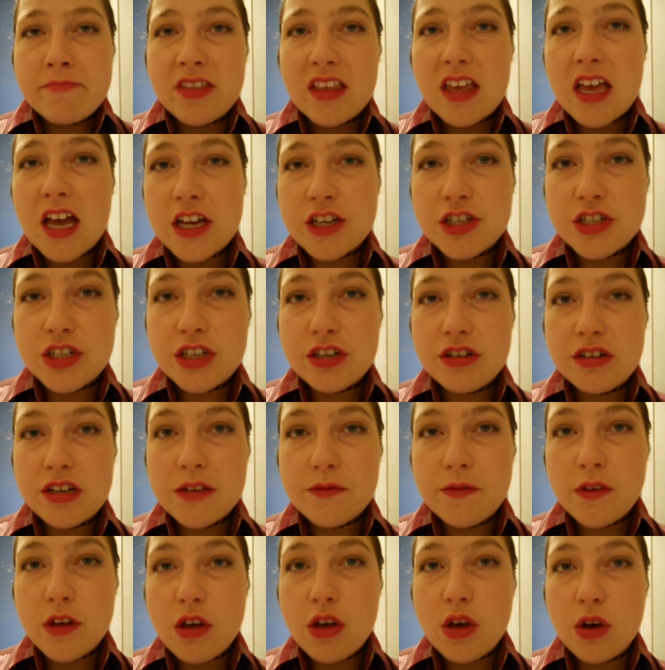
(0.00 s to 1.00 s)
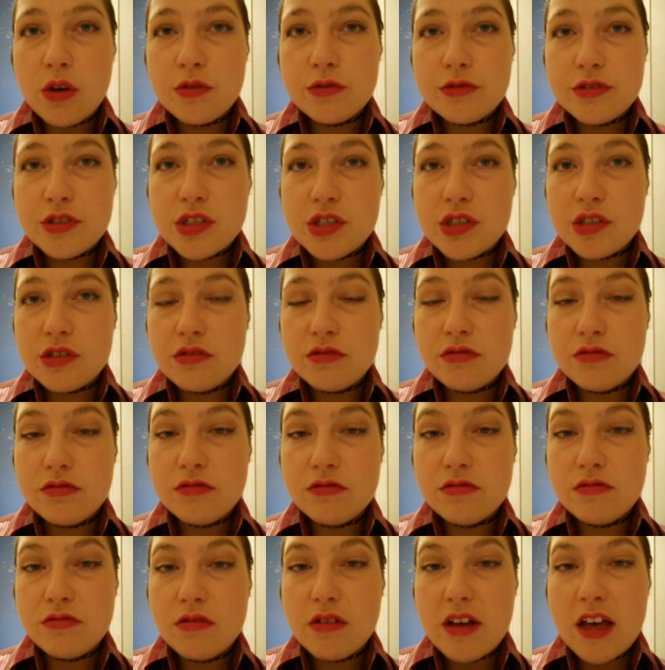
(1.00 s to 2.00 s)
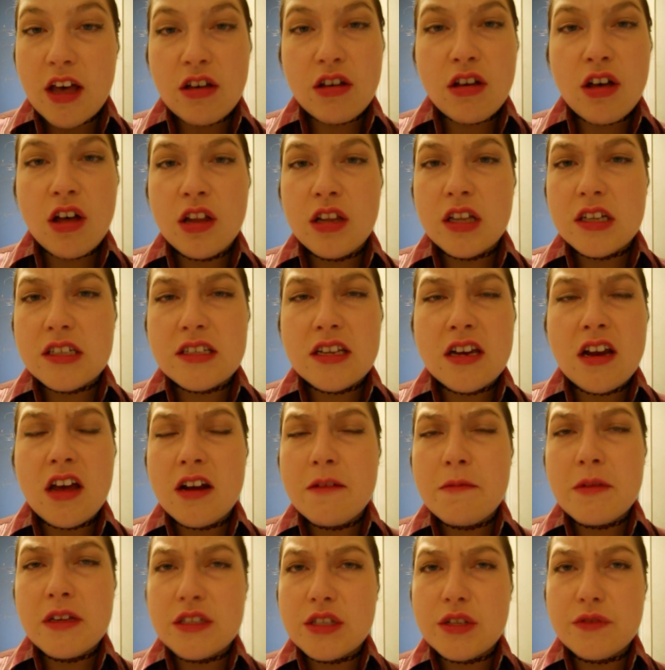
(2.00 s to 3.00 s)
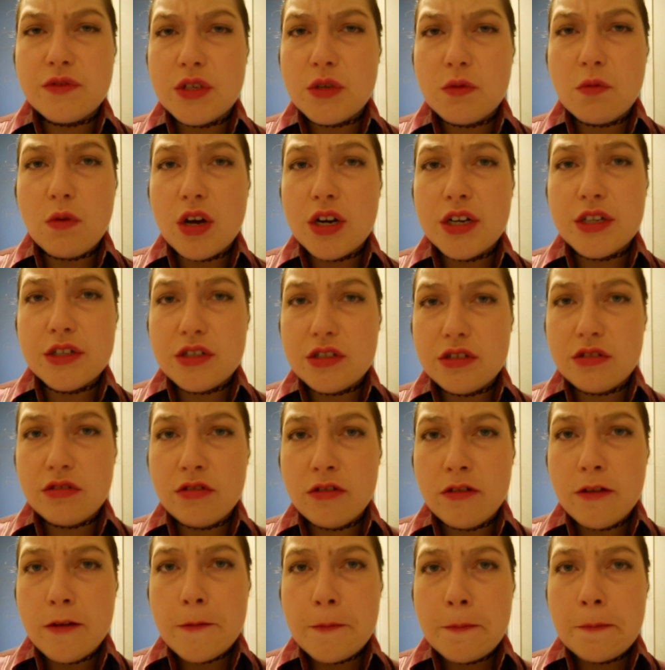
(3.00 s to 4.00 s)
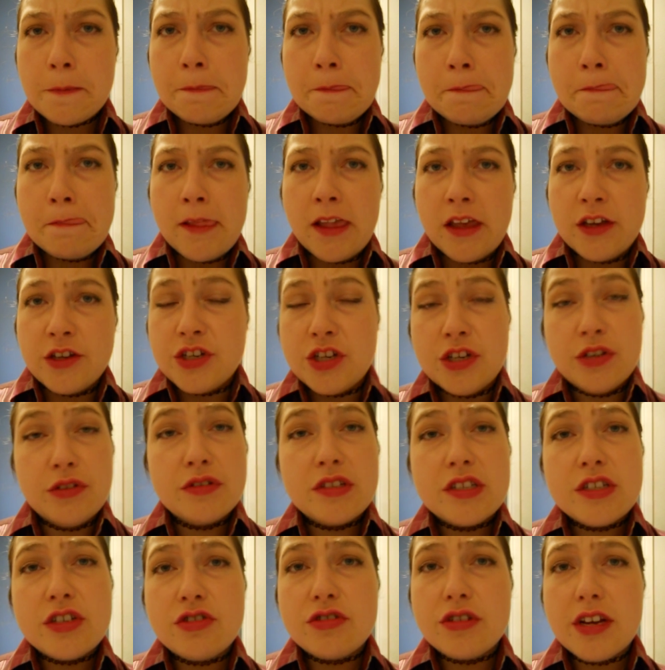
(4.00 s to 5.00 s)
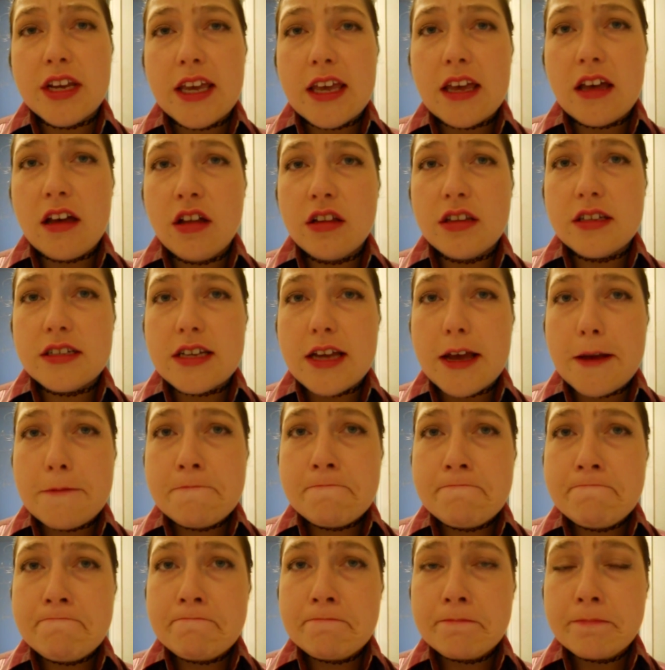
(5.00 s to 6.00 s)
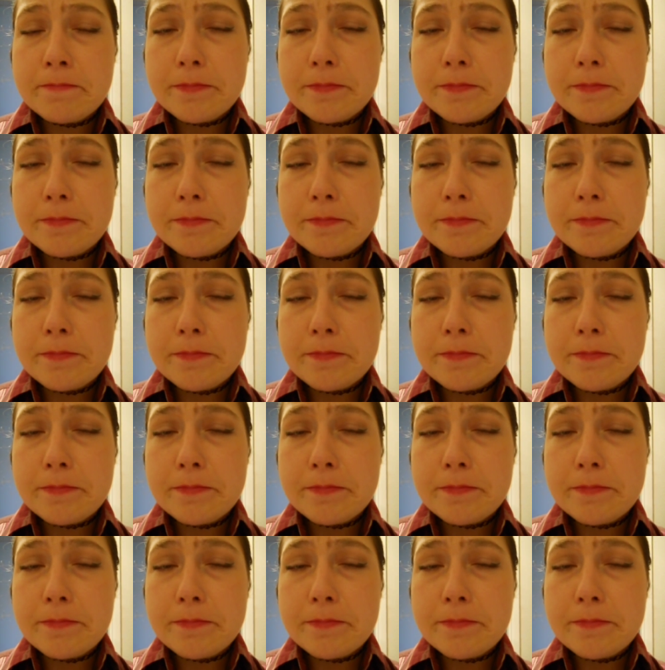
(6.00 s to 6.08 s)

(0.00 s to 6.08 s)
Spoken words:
Gosh, she could even go to Alcoholics Anonymous if she wanted to. She used to drink all the time.